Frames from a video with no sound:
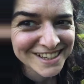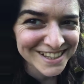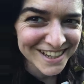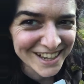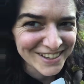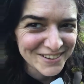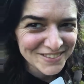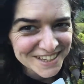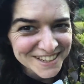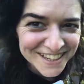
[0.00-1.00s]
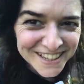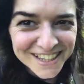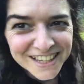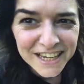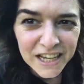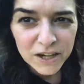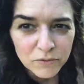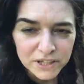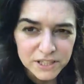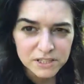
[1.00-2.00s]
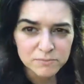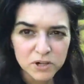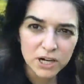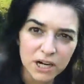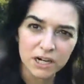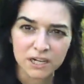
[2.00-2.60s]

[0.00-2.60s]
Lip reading: hey Amy, once more.